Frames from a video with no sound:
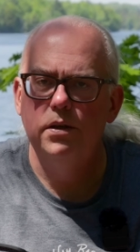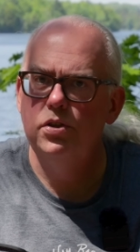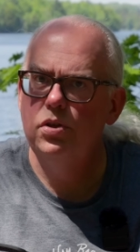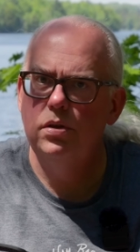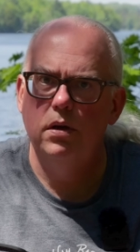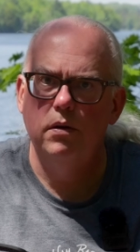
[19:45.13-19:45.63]

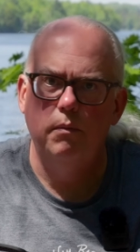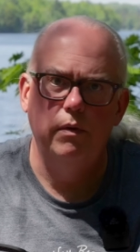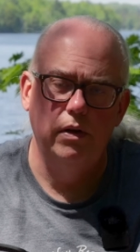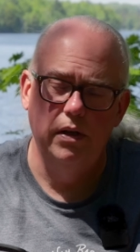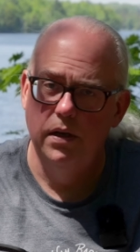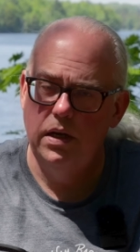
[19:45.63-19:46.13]
just,
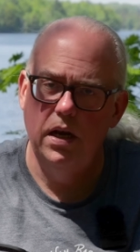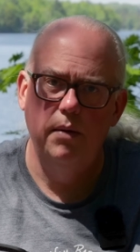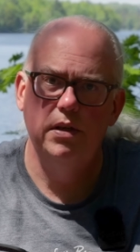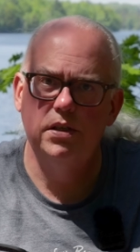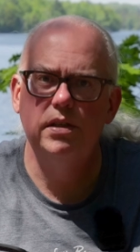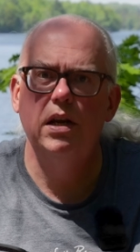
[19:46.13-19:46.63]
in the
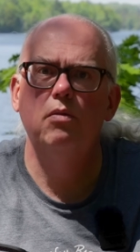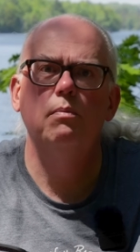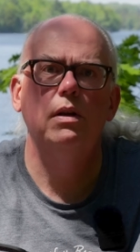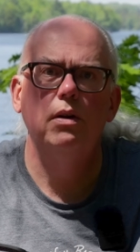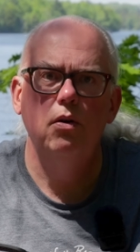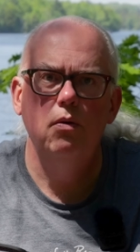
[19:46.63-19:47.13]
comments down
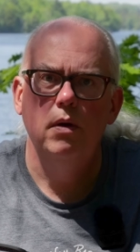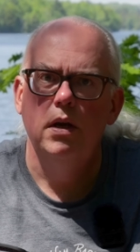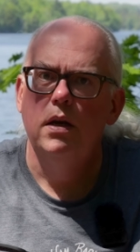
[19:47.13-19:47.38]
below.